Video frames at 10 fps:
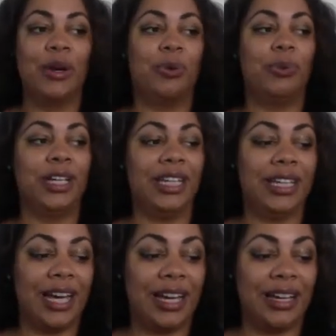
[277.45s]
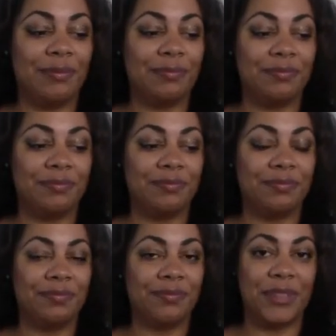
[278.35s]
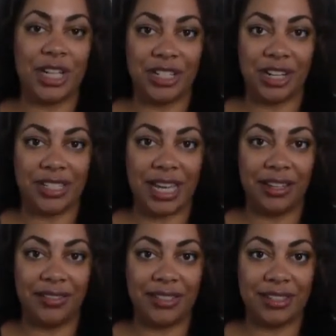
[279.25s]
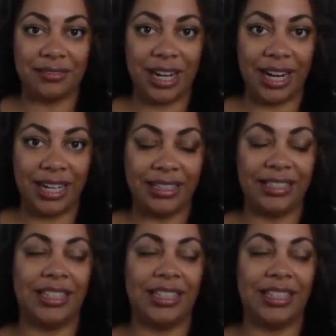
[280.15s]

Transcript: we judge ourselves, right?